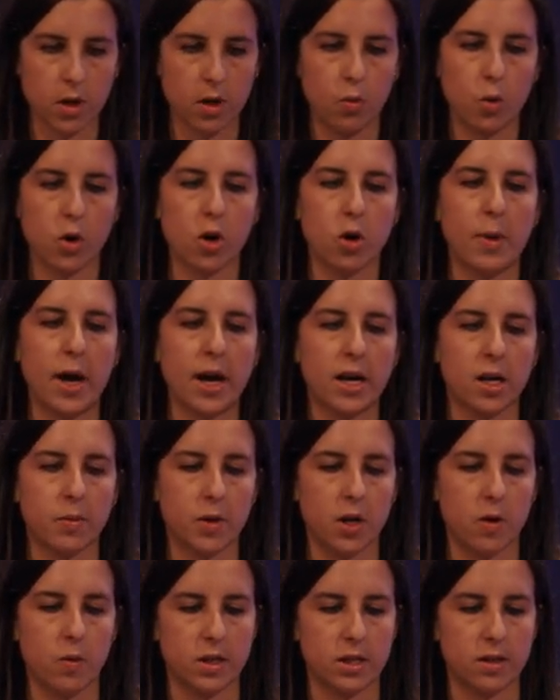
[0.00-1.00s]
We'll go back up
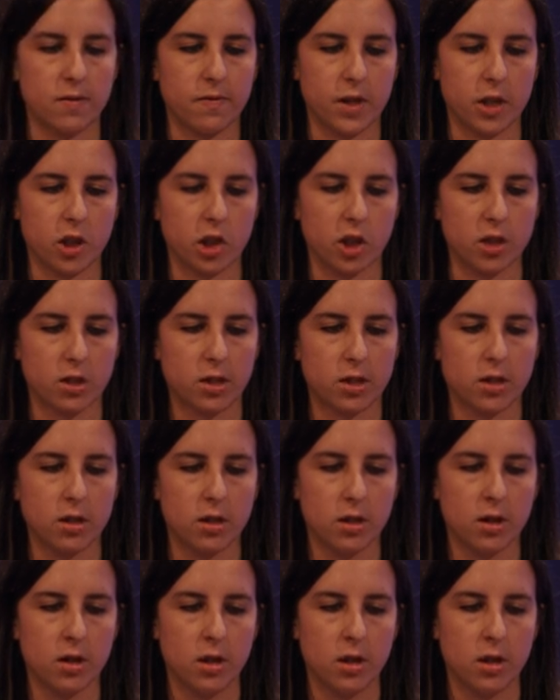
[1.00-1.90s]
here once it finishes.